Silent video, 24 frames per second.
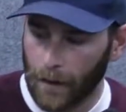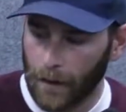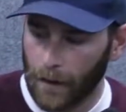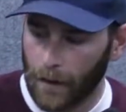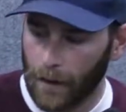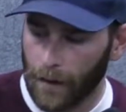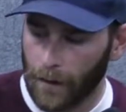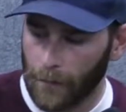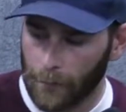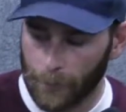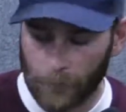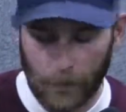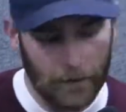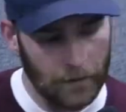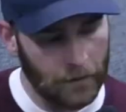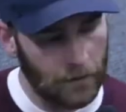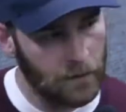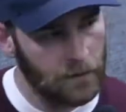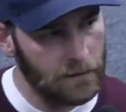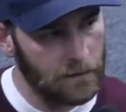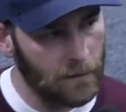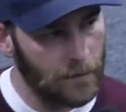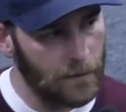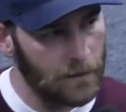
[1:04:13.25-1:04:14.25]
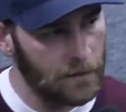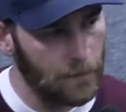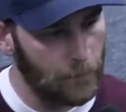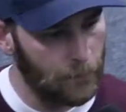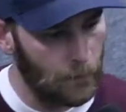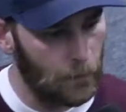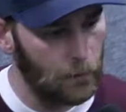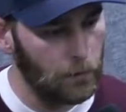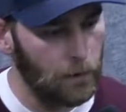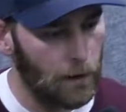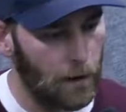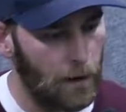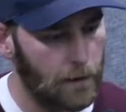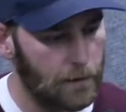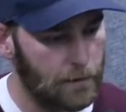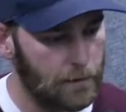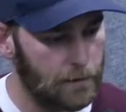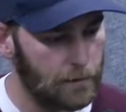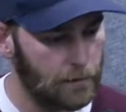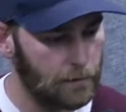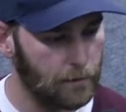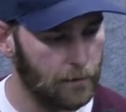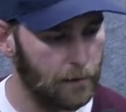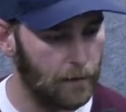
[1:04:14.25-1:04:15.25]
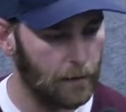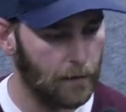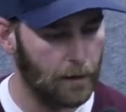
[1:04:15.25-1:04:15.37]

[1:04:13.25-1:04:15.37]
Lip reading: But there's been some bone loss